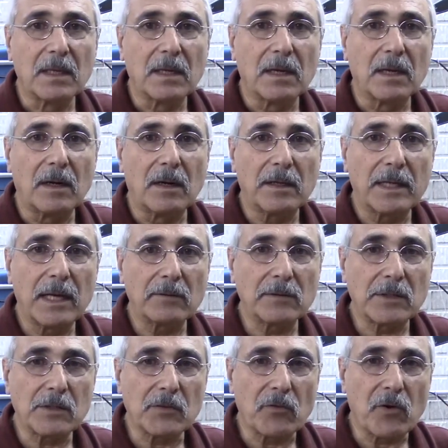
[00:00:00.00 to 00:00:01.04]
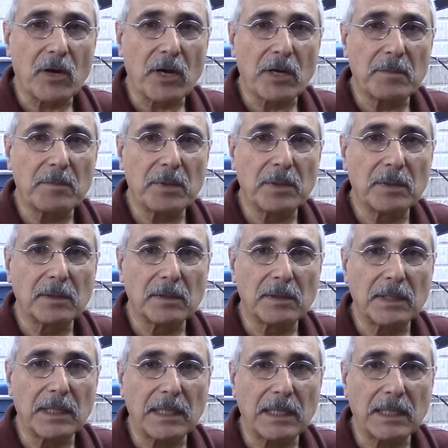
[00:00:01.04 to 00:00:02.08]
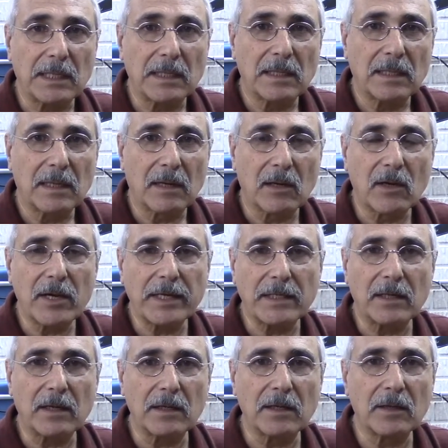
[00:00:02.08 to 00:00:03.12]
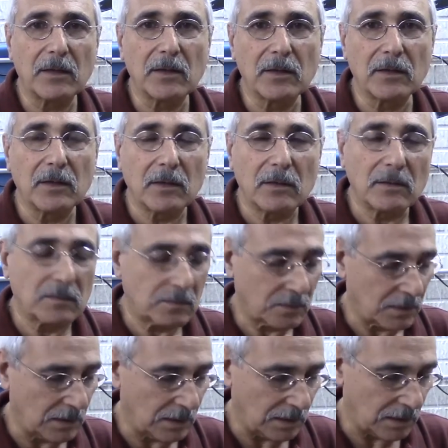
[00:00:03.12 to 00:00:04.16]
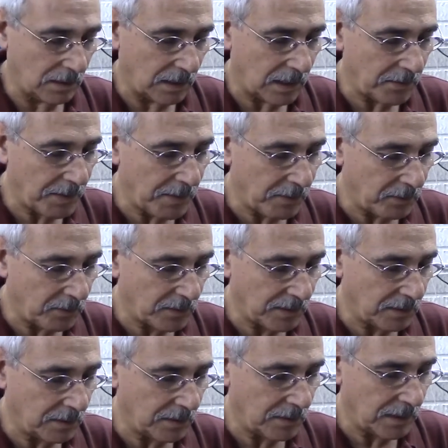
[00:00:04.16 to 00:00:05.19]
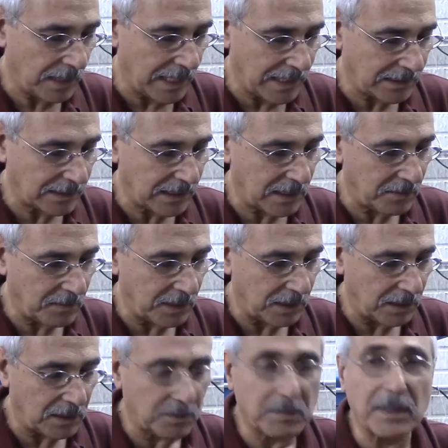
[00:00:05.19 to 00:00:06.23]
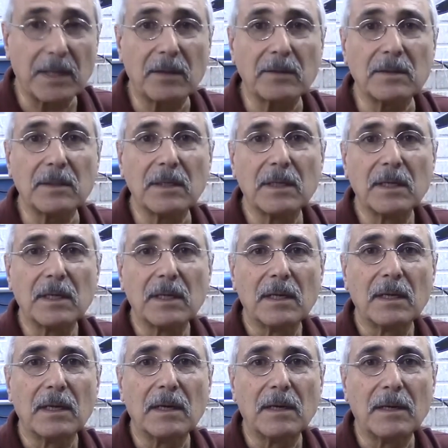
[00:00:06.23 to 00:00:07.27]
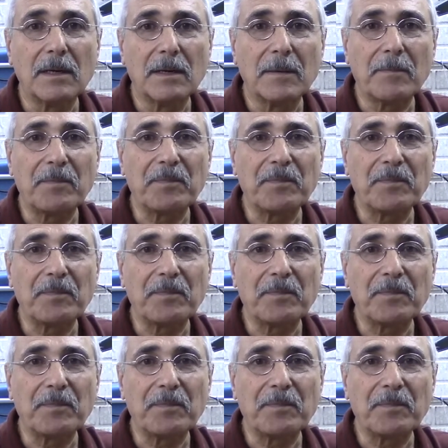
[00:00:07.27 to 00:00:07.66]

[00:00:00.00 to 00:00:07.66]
how to scribe the line on the girdle. A lot of people were asking me about how